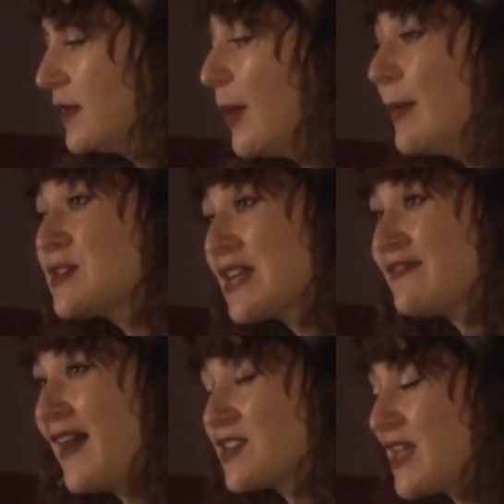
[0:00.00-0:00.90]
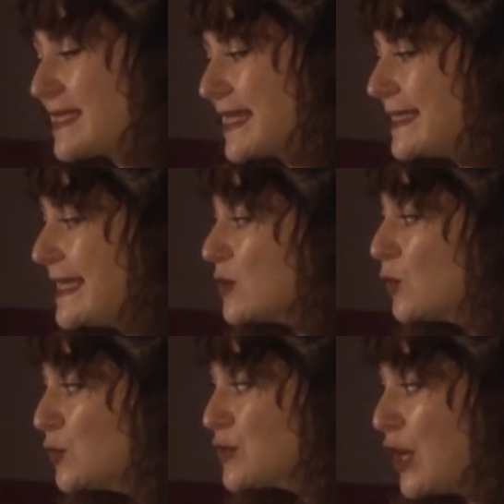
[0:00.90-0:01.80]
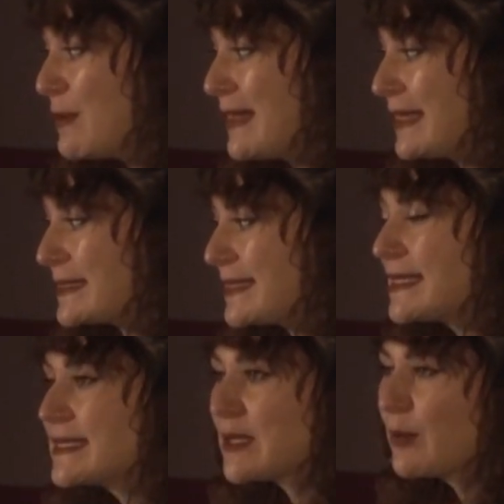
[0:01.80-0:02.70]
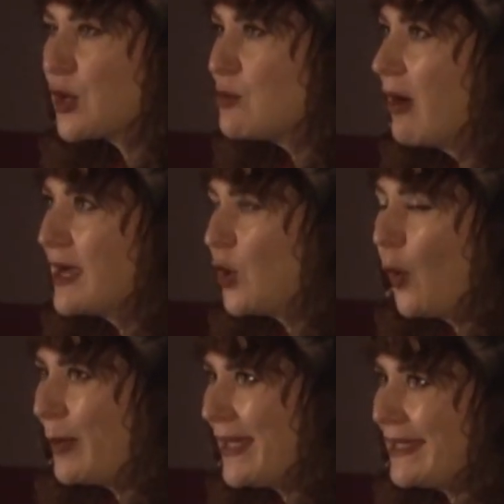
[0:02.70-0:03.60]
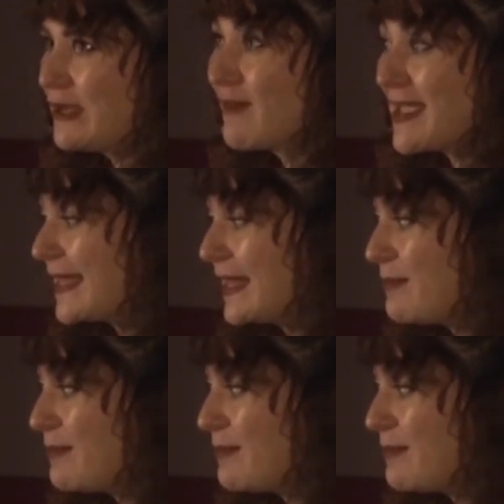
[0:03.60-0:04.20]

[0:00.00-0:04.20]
Publishing fact checks like this also means that someone who might not be a regular